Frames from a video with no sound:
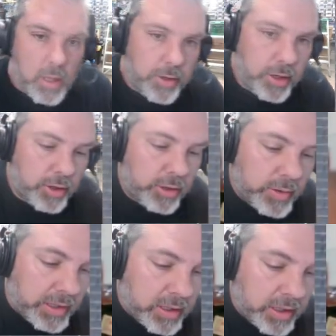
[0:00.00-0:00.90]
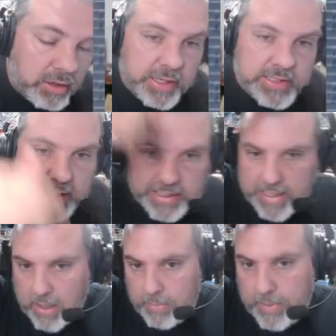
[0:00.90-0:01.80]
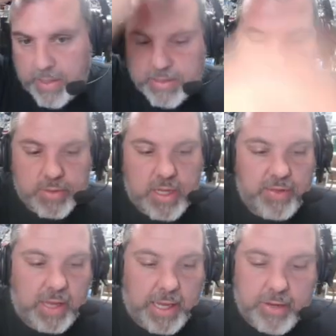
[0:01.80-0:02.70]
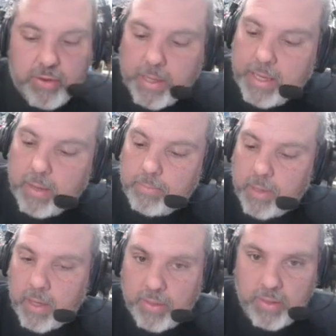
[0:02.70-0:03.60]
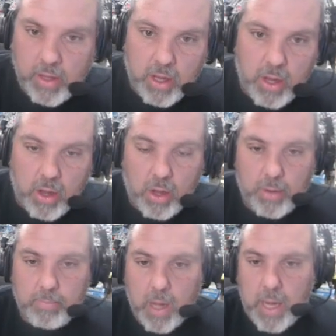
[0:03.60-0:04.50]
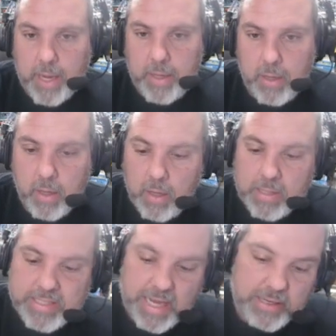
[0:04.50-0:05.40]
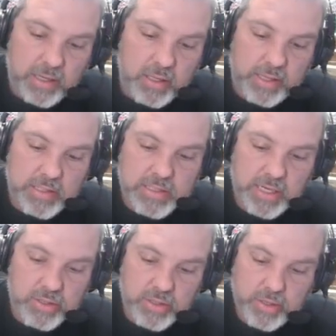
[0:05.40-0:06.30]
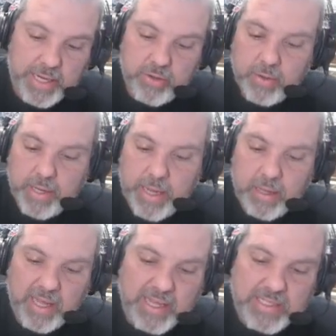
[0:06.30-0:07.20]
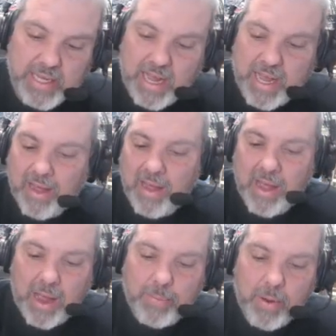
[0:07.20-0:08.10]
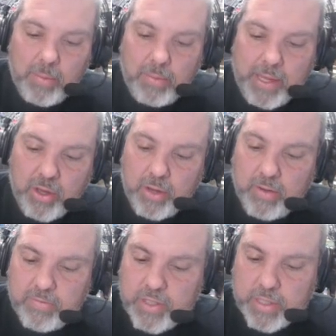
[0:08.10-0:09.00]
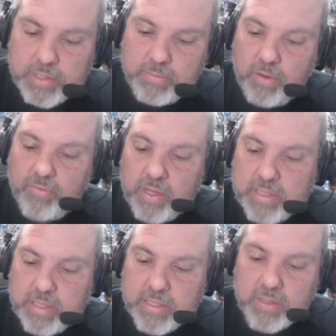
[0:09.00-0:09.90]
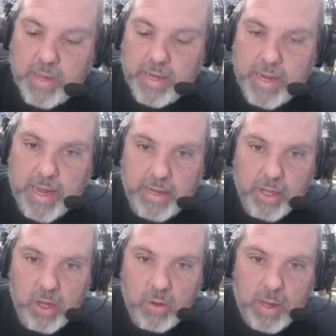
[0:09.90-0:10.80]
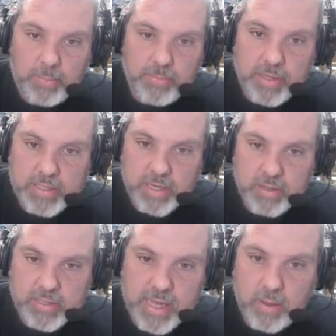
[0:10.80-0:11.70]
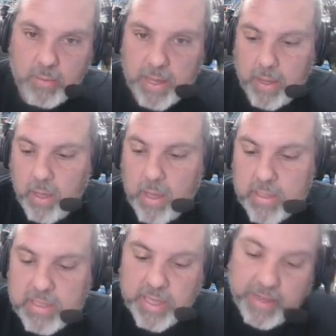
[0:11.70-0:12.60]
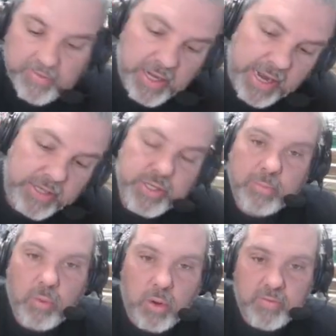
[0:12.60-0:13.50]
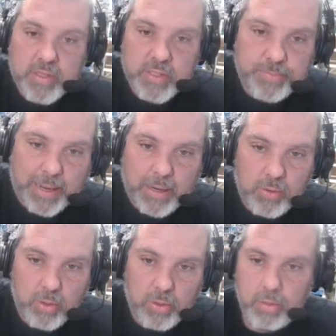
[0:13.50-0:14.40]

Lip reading: You know, you can clearly see down because there's nothing hindering it, but on mine, technically the stairs are hindering it. Like I said, I probably could have just moved this way and had it go up the stairs that way to give it actually more of a spiral